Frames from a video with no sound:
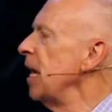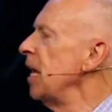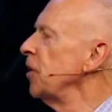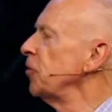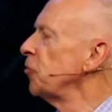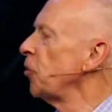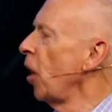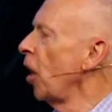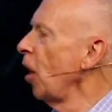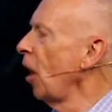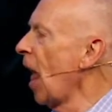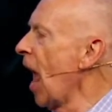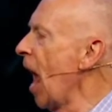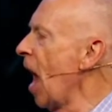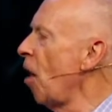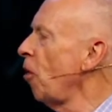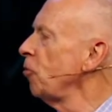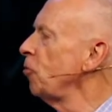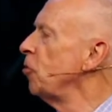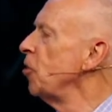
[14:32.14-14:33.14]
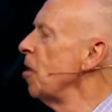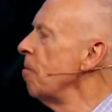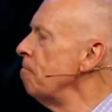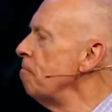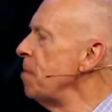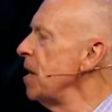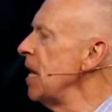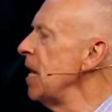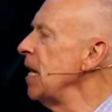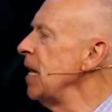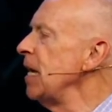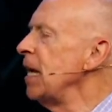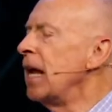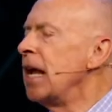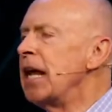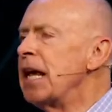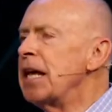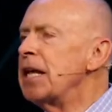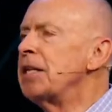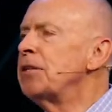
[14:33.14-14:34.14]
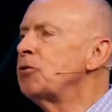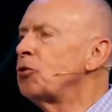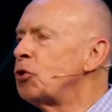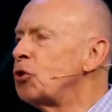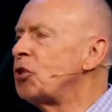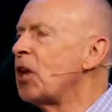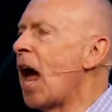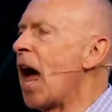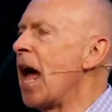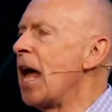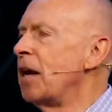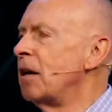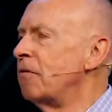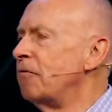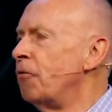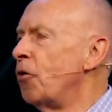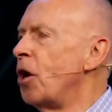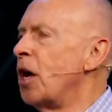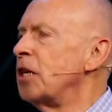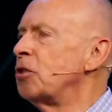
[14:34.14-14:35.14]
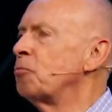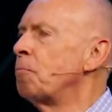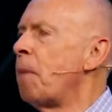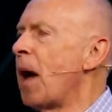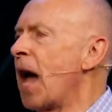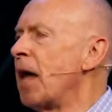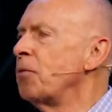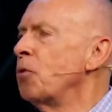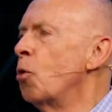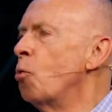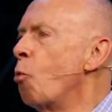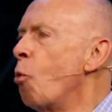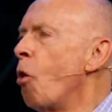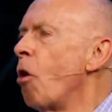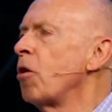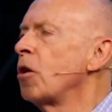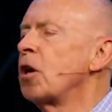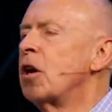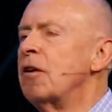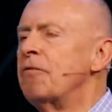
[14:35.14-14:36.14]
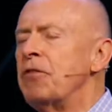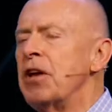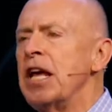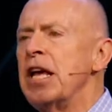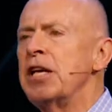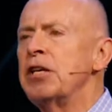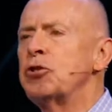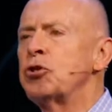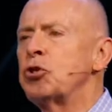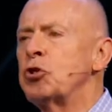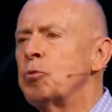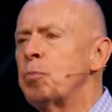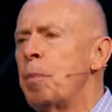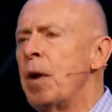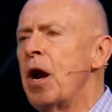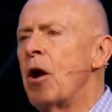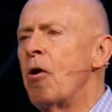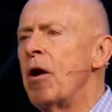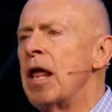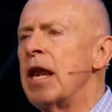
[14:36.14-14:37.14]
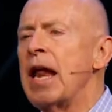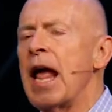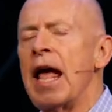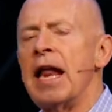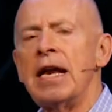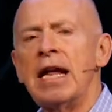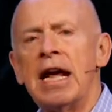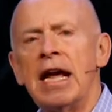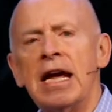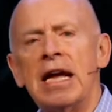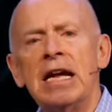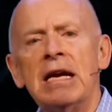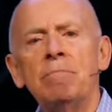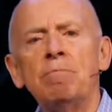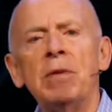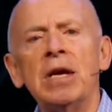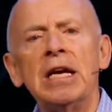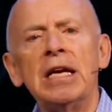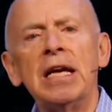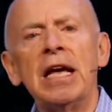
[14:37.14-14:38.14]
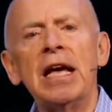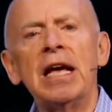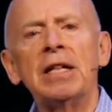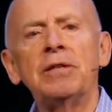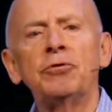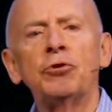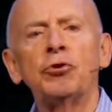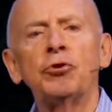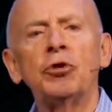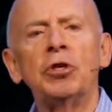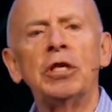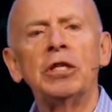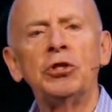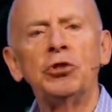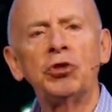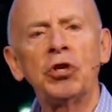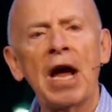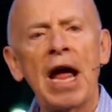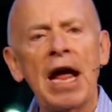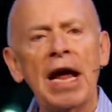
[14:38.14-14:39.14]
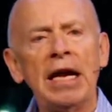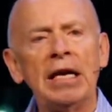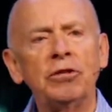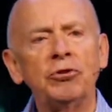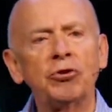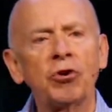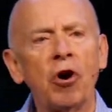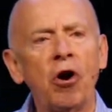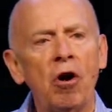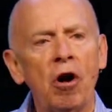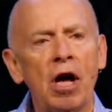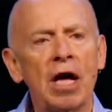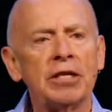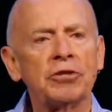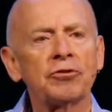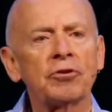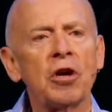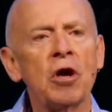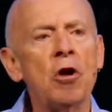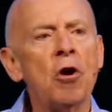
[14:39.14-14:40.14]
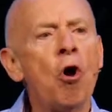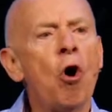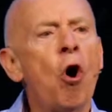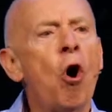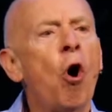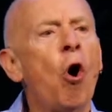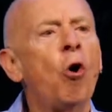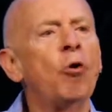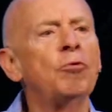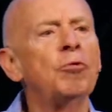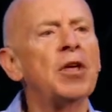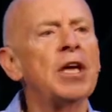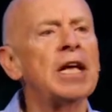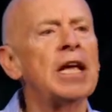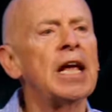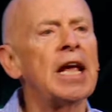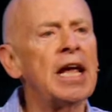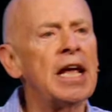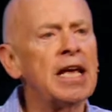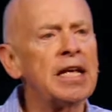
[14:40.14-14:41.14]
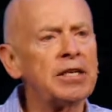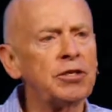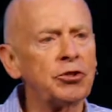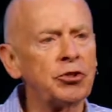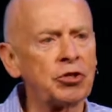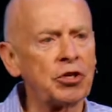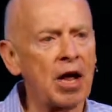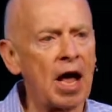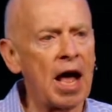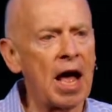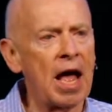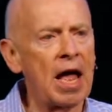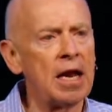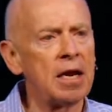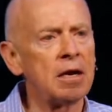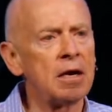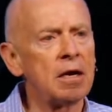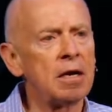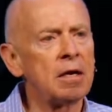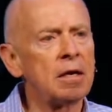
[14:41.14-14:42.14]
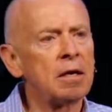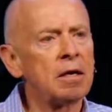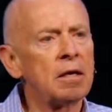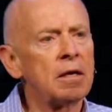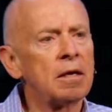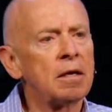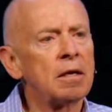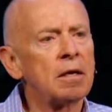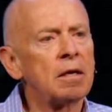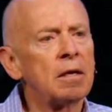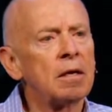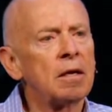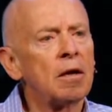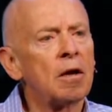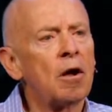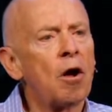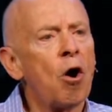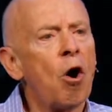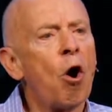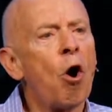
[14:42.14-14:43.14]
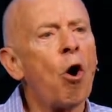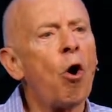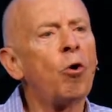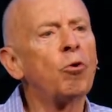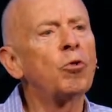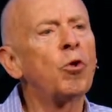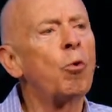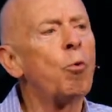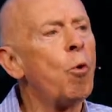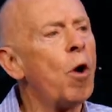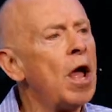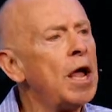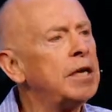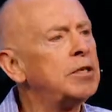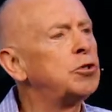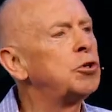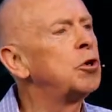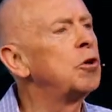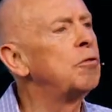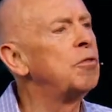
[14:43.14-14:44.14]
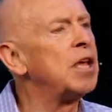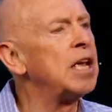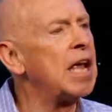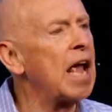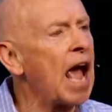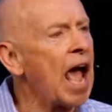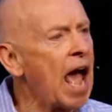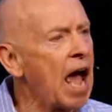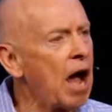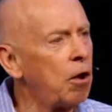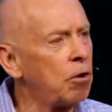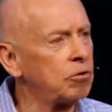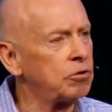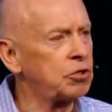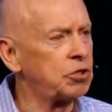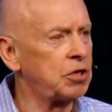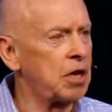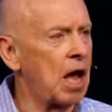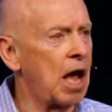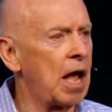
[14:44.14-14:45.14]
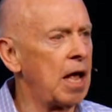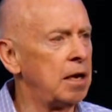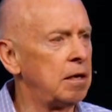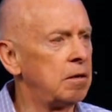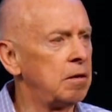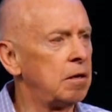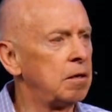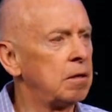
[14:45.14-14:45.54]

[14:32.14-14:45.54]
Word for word: is allowed to be inside of us by the work of His Spirit and He begins to change us on the inside all the way to the outside.